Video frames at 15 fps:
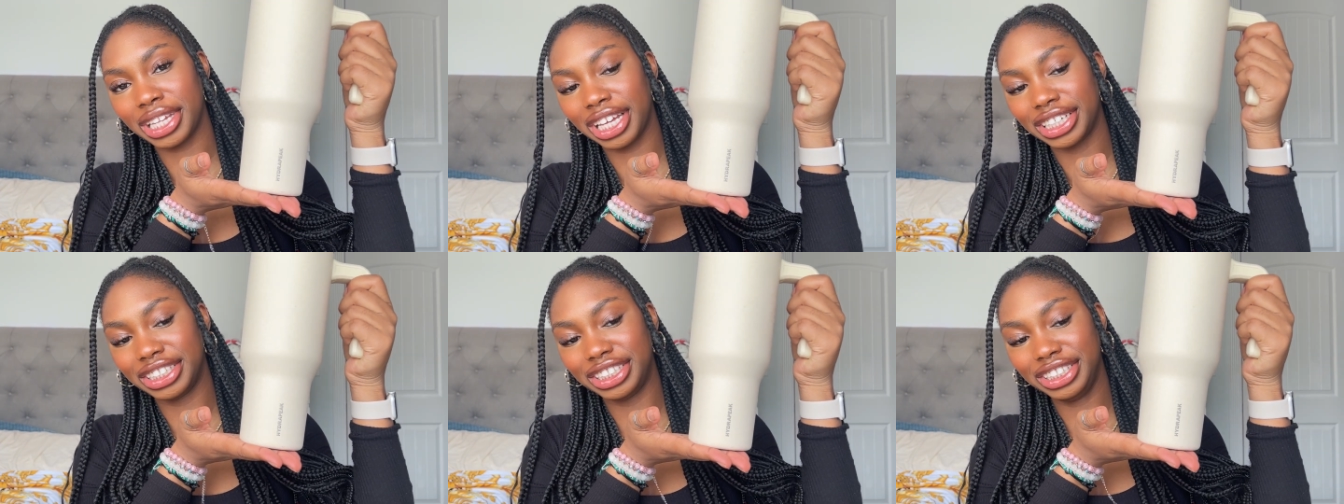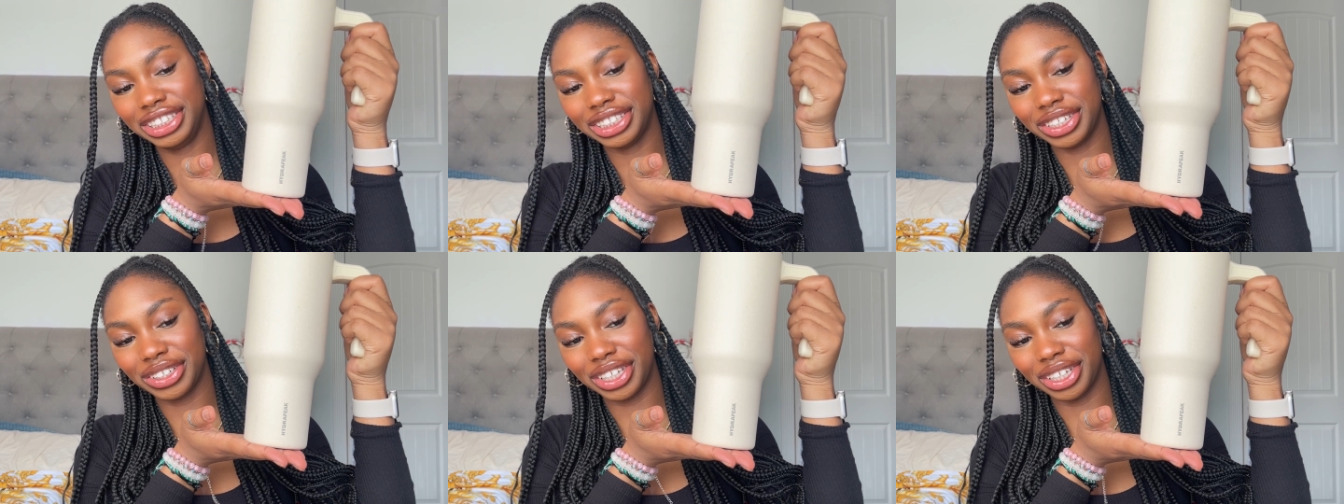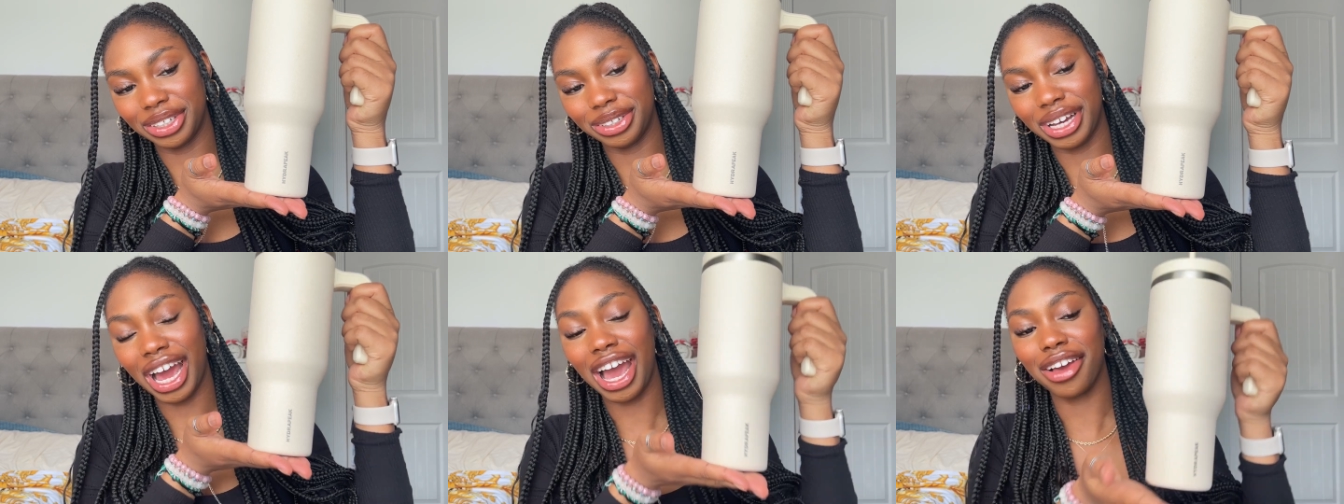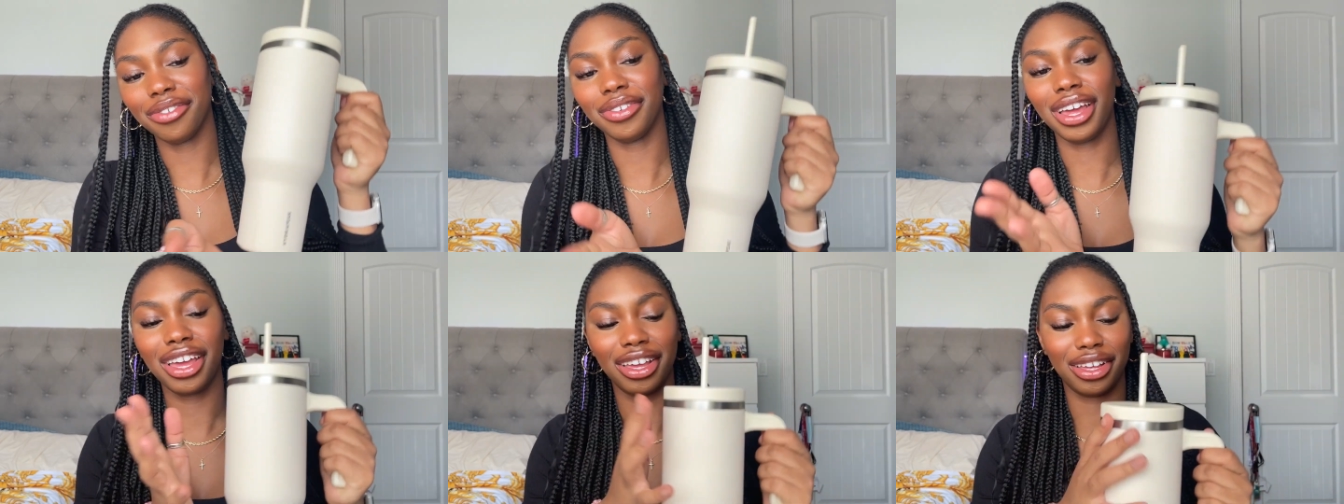she's so cute i've
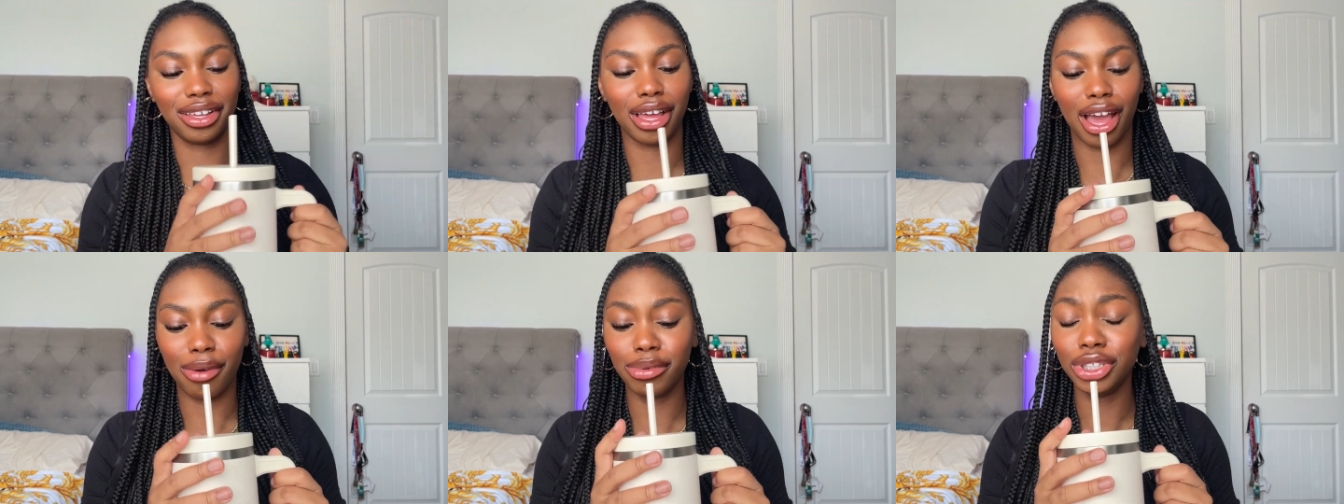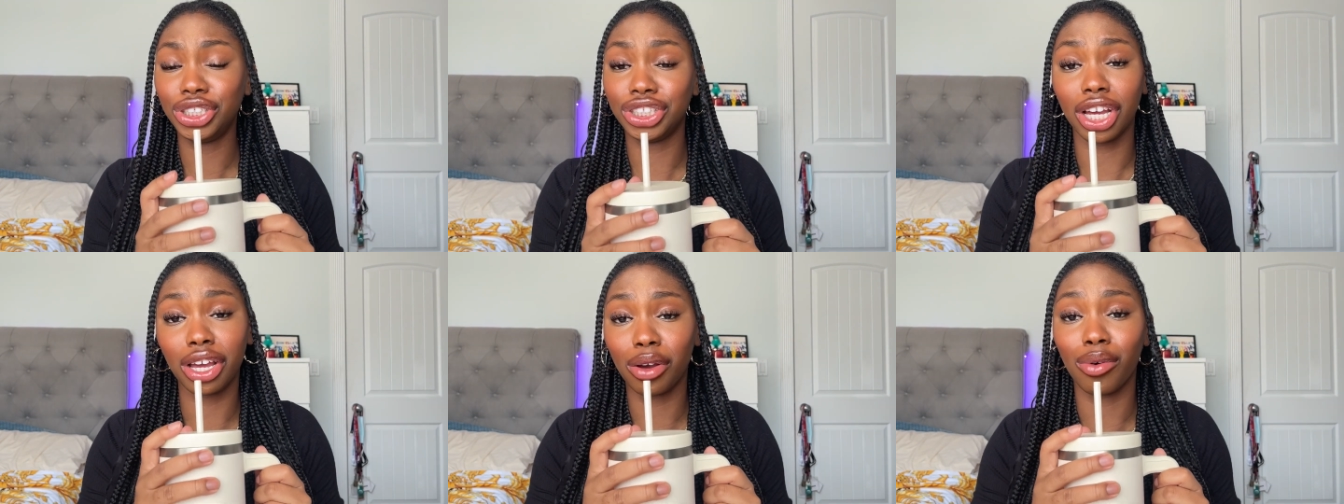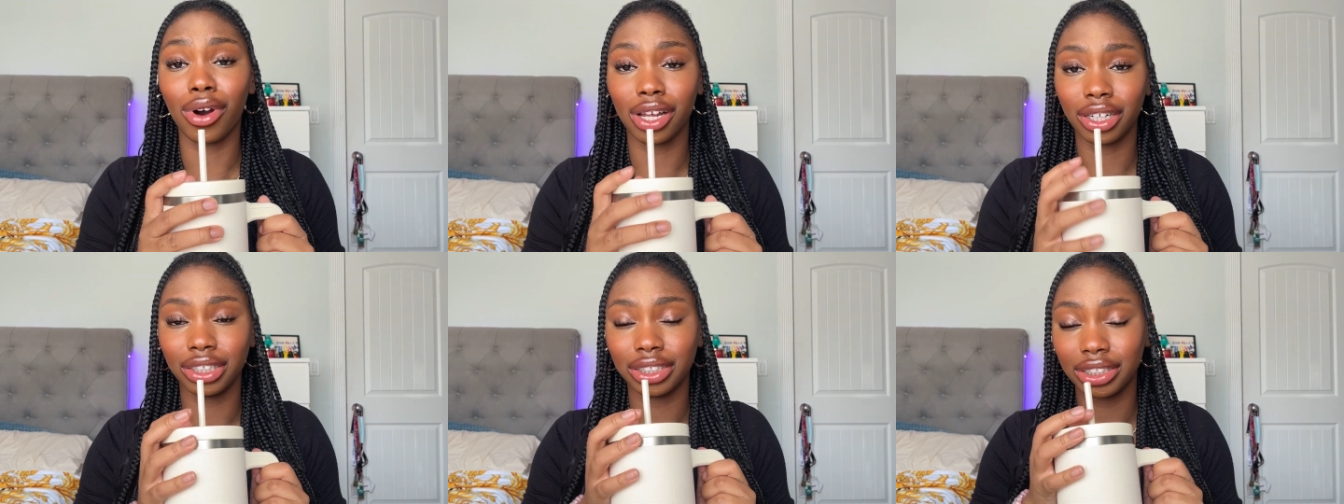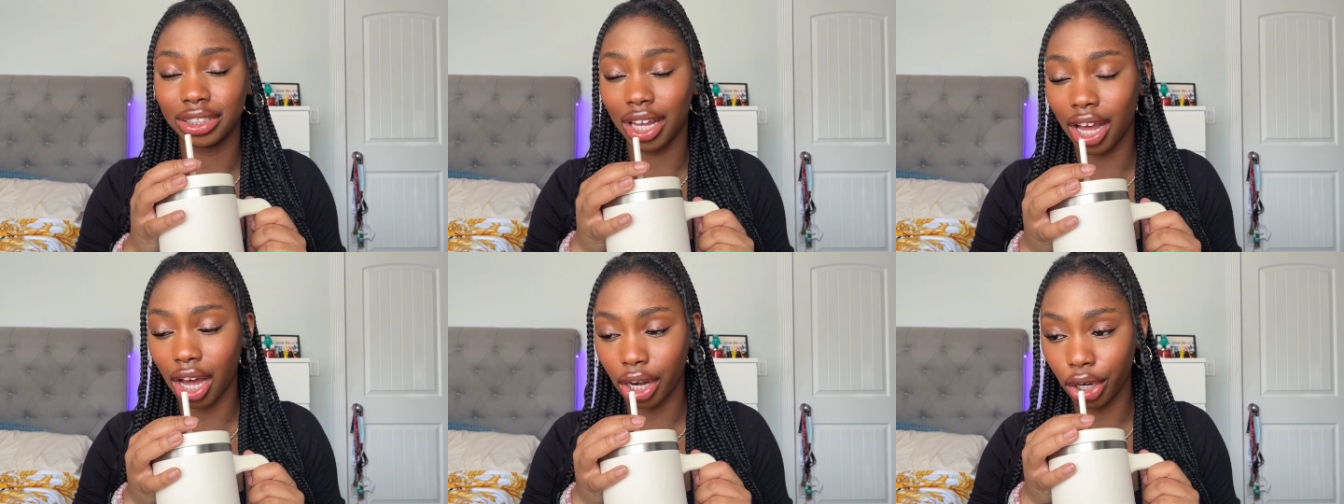like i've been chugging water since
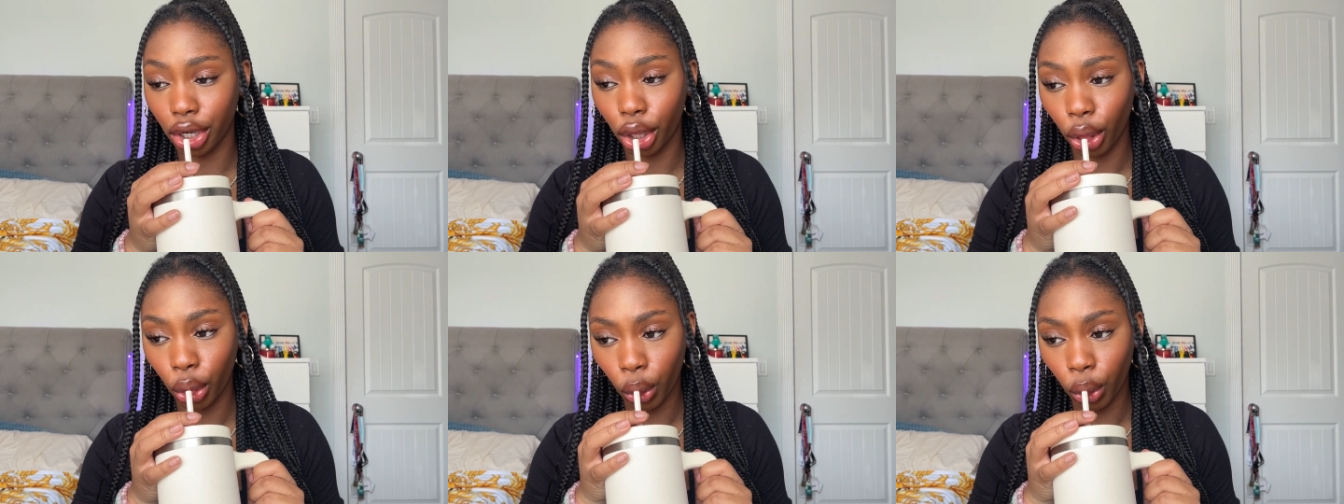i got her